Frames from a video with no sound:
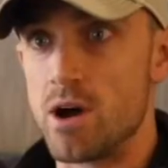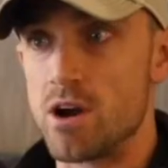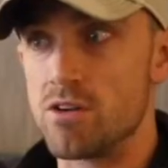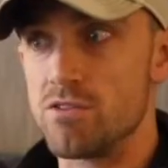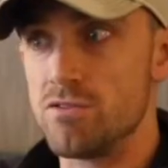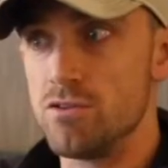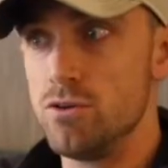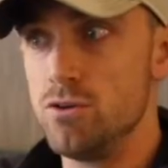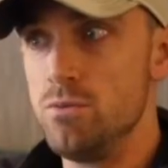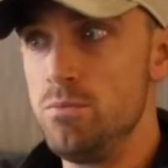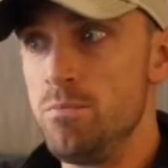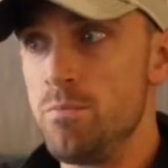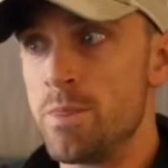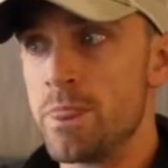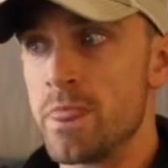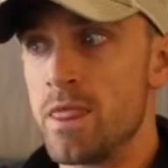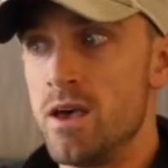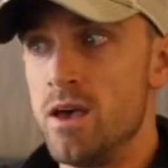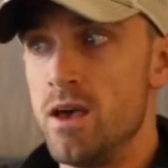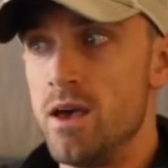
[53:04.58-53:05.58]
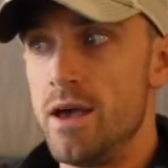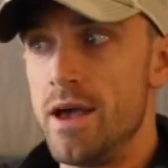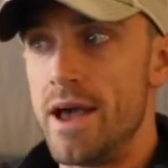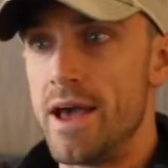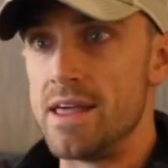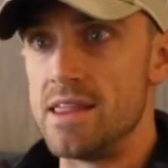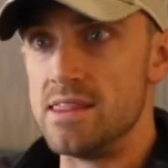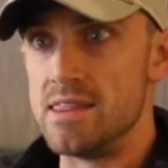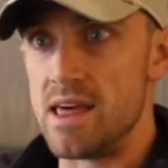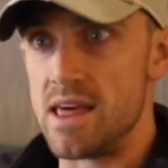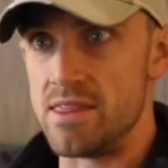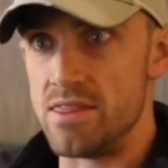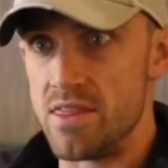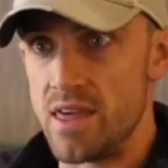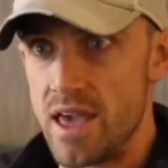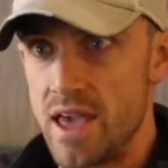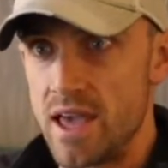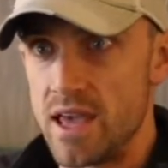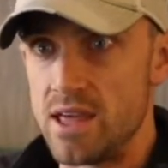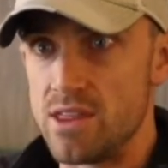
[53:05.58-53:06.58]
about our food. And then
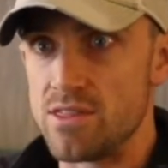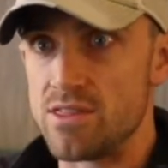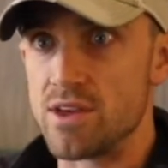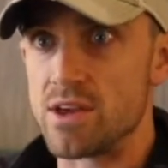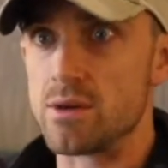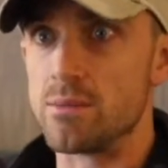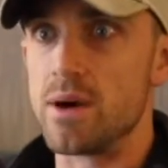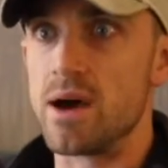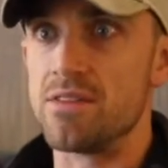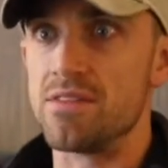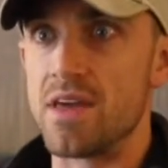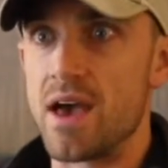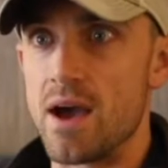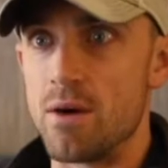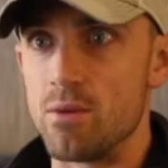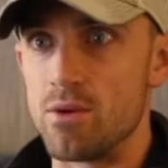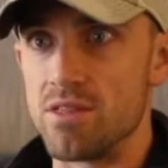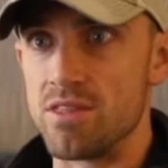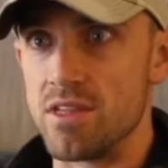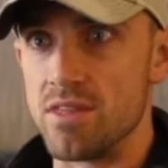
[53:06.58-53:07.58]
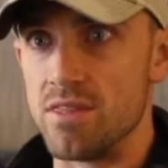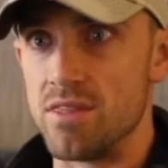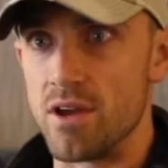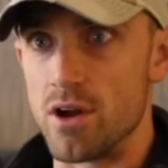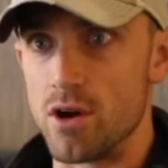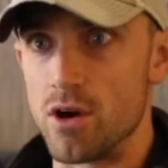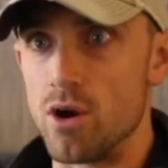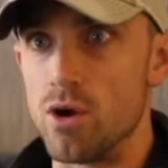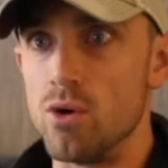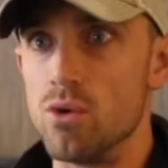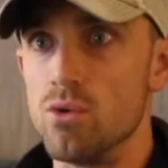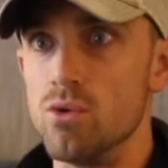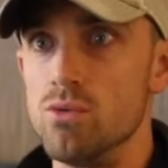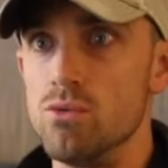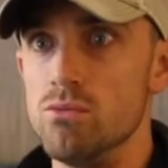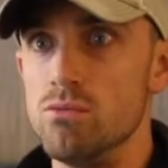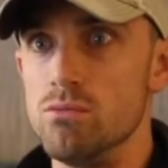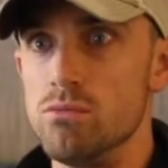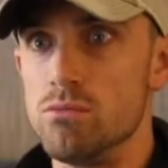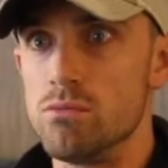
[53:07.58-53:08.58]
they think about that within their
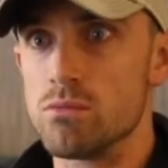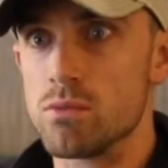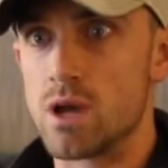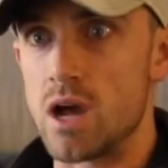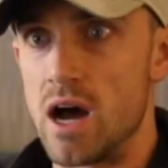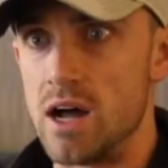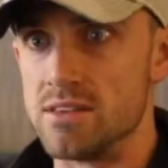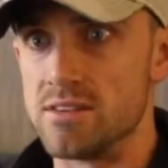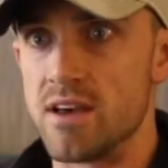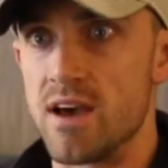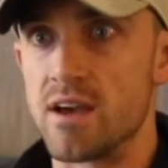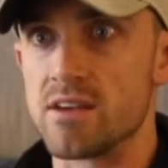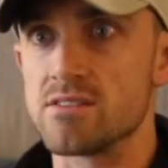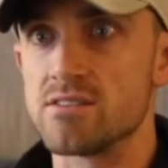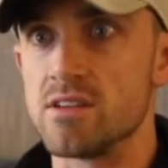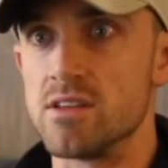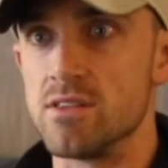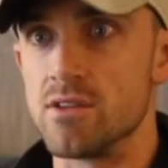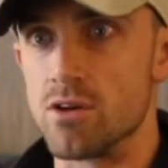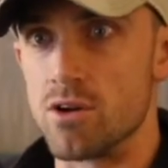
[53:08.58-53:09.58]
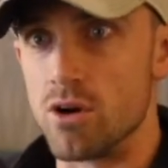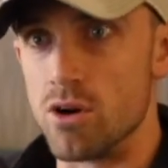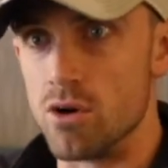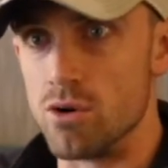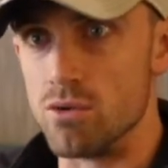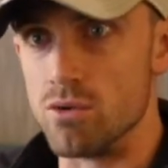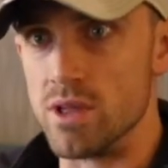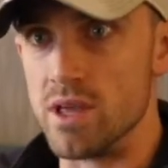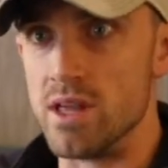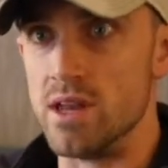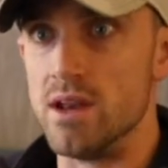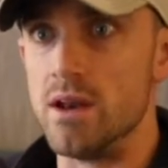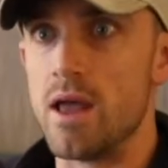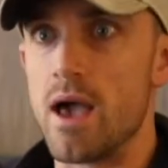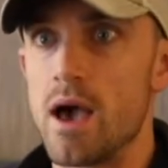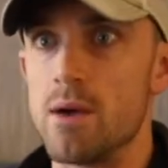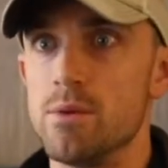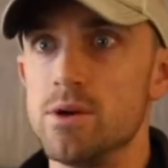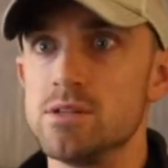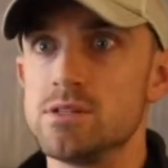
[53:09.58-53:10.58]
own context and their own eating
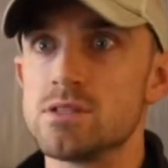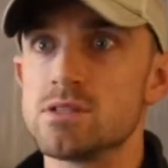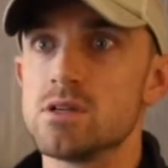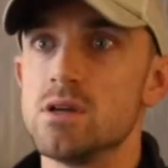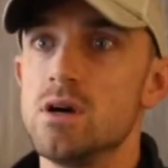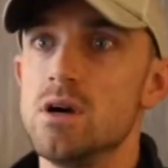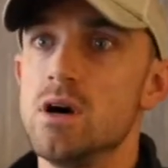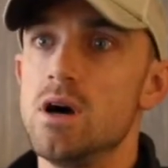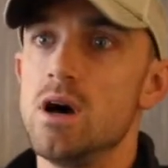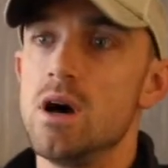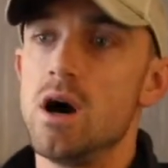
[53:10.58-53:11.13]
habits.